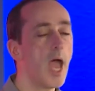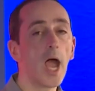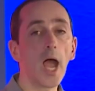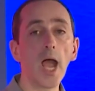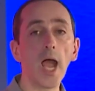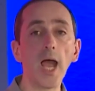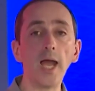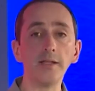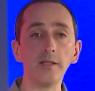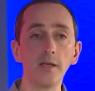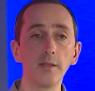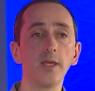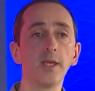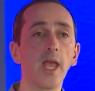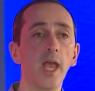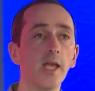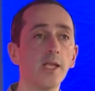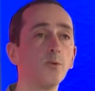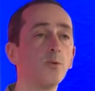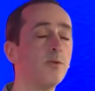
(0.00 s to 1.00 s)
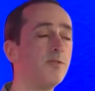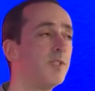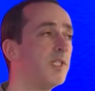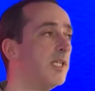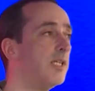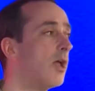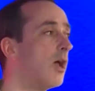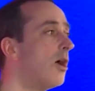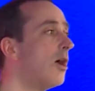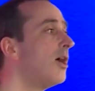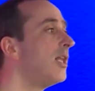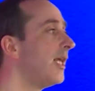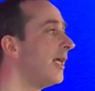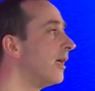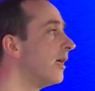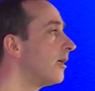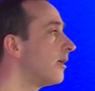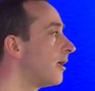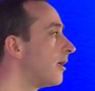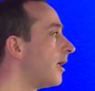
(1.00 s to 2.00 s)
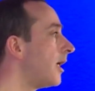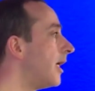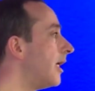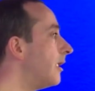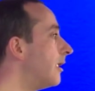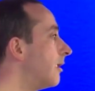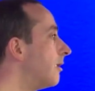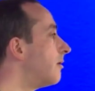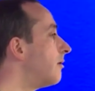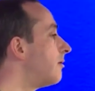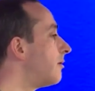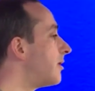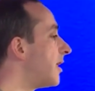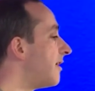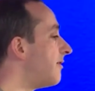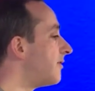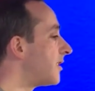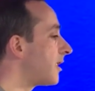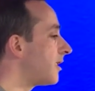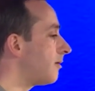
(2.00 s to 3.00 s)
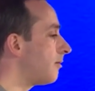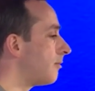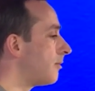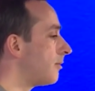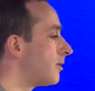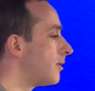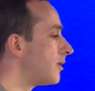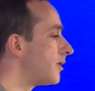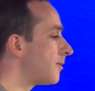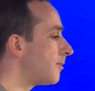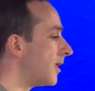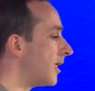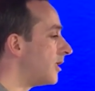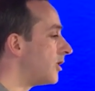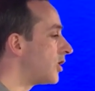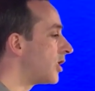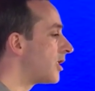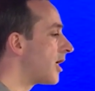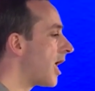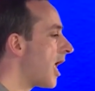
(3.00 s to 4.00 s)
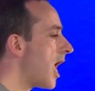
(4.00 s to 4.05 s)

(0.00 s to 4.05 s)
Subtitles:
And I think, as we've seen earlier in Dave's speech,